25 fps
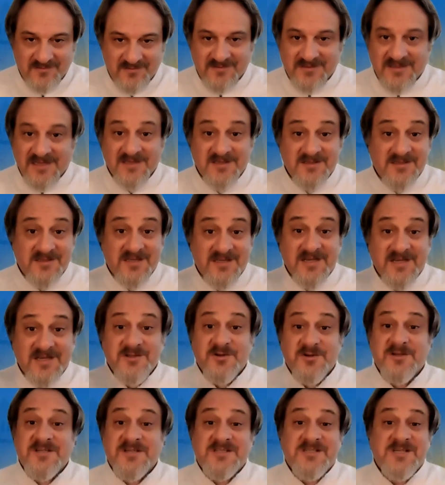these
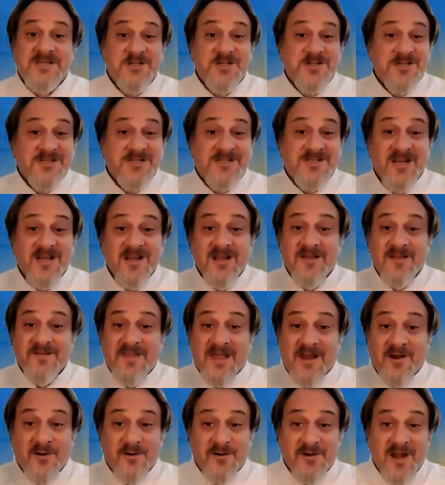are decisions
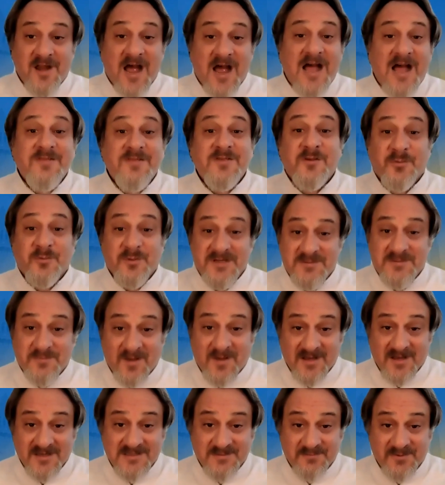that are not the
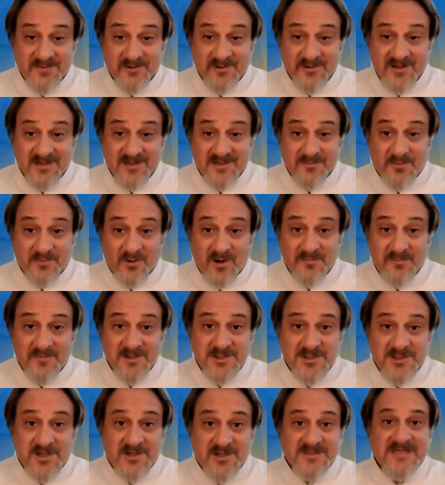responsibility of
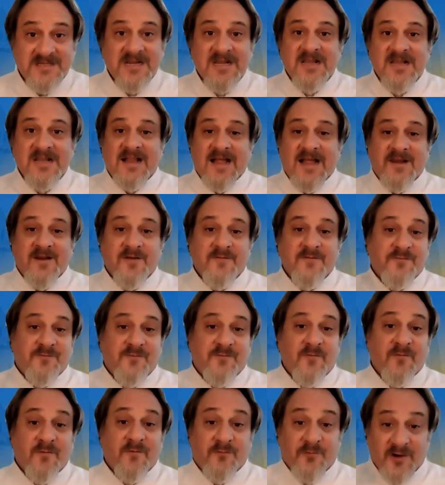department chairs.
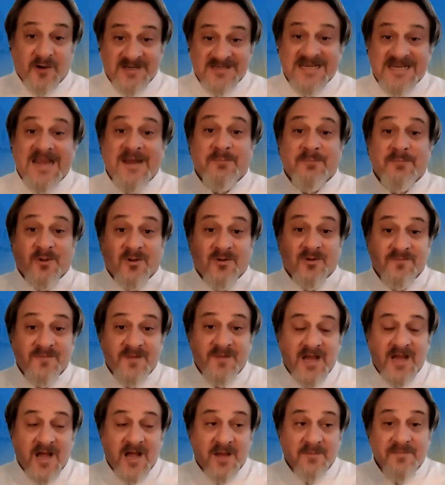For example,
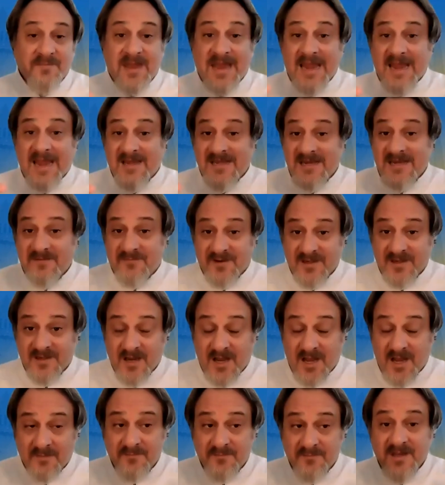and
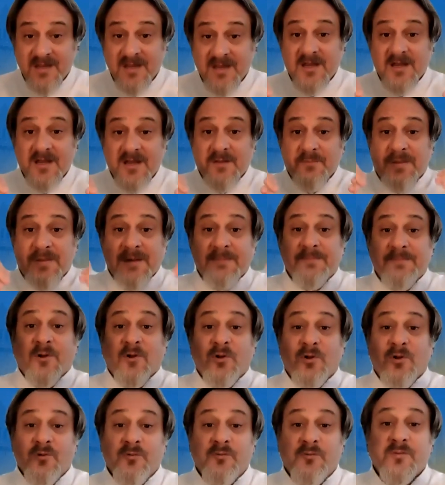even people
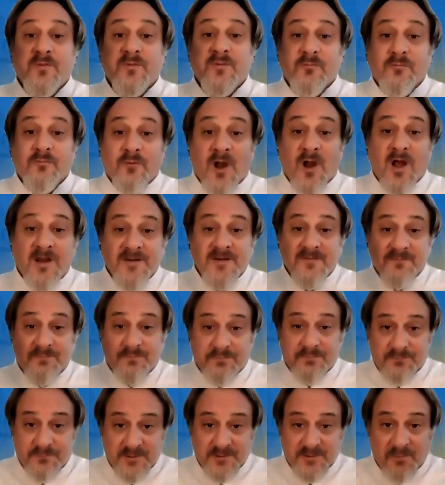who run
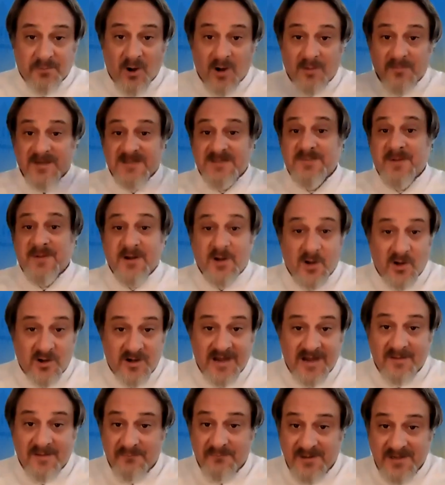departments but
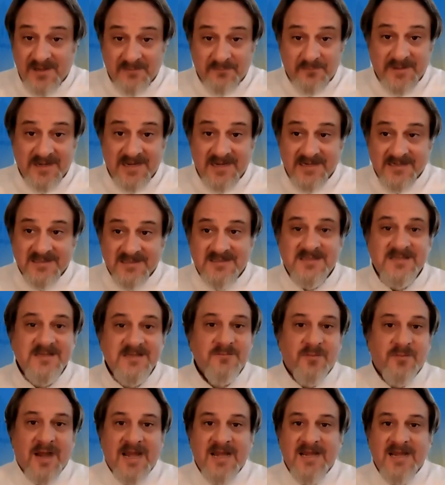aren't MPPs,
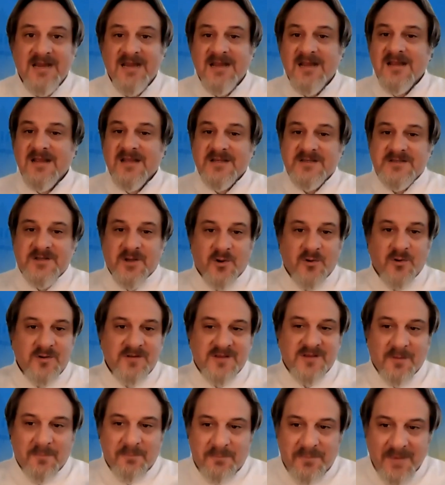right? So
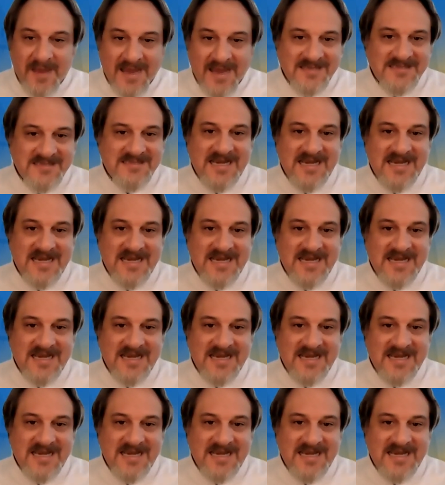the best